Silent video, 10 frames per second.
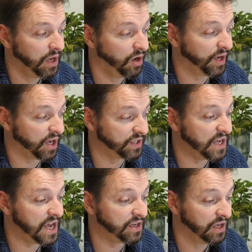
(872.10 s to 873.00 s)
like I
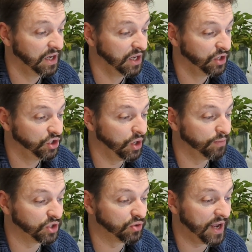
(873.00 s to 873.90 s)
said,
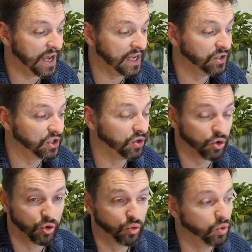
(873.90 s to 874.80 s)
jump straight into the
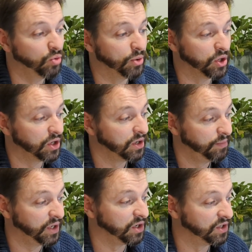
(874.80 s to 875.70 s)
core rulebook,
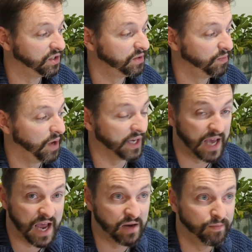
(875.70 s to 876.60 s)
because
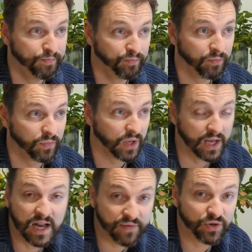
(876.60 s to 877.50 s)
again,
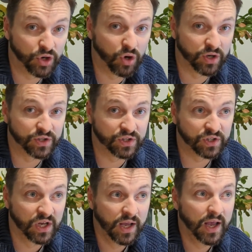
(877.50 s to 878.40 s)

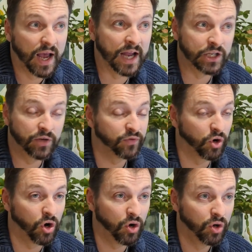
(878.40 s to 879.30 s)
$11 and you've
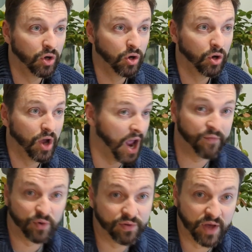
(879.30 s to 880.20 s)
got
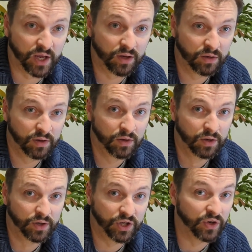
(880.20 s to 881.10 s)
everything
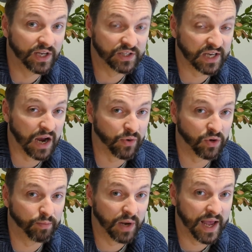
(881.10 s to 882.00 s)
you need to carry
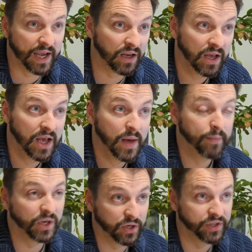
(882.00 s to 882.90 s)
on playing,
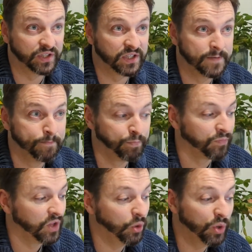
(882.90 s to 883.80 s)
because
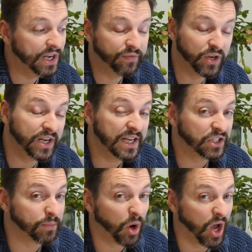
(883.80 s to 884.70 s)
you wouldn't even need
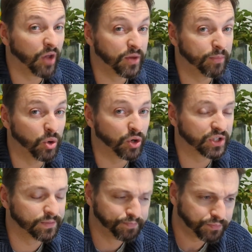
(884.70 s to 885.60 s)
to buy other books.